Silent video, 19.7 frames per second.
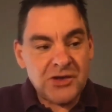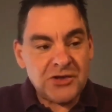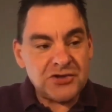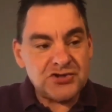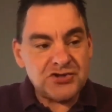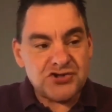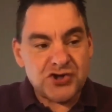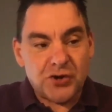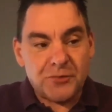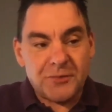
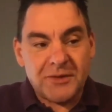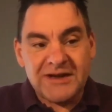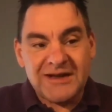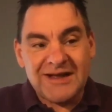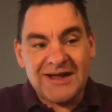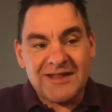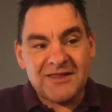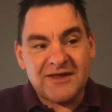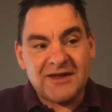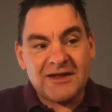Germany, I
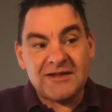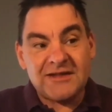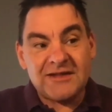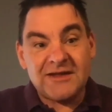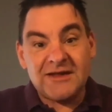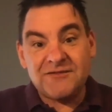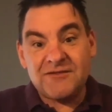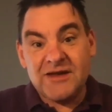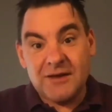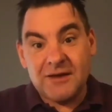think
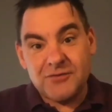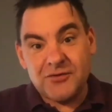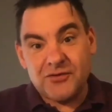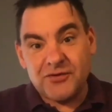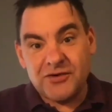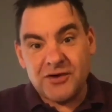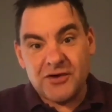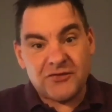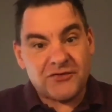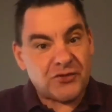they kept their
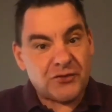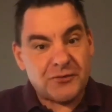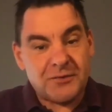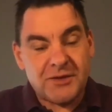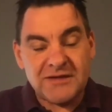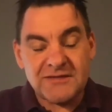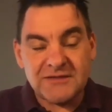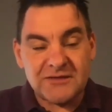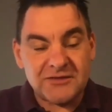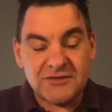industrial
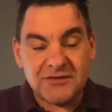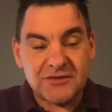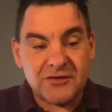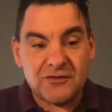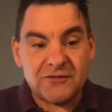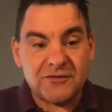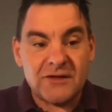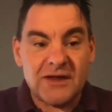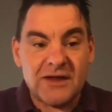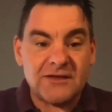base. They're
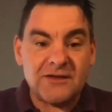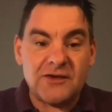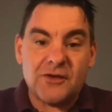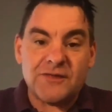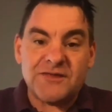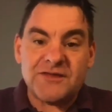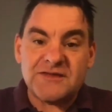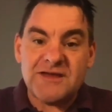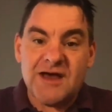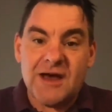still at
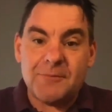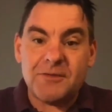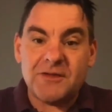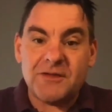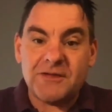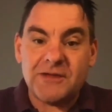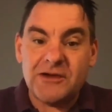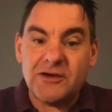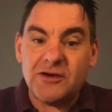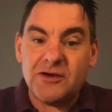the top of the
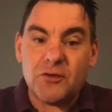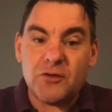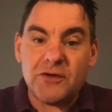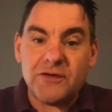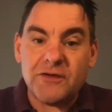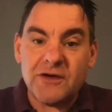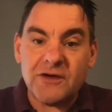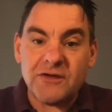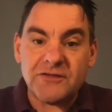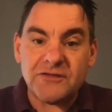leaderboard
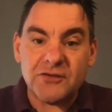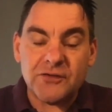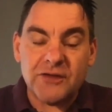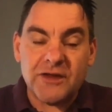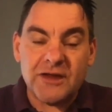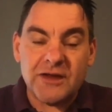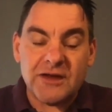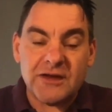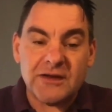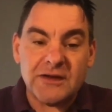there, so they
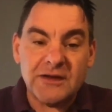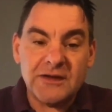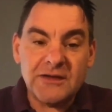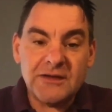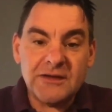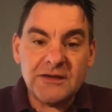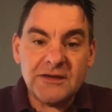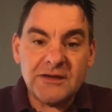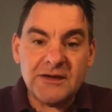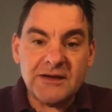can
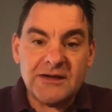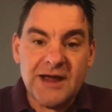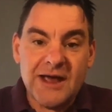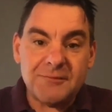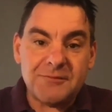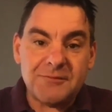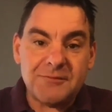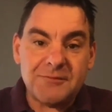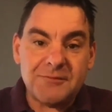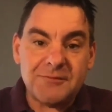
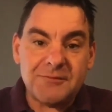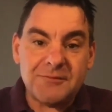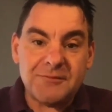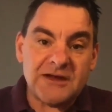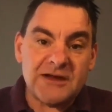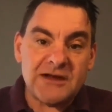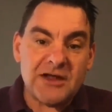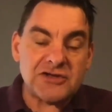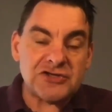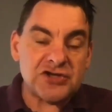adapt AI
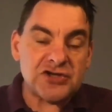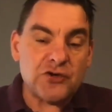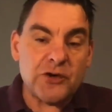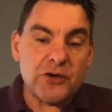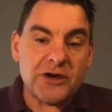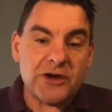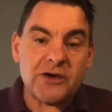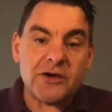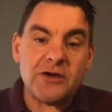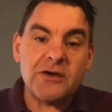technology
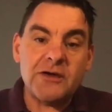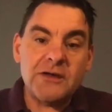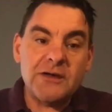quicker.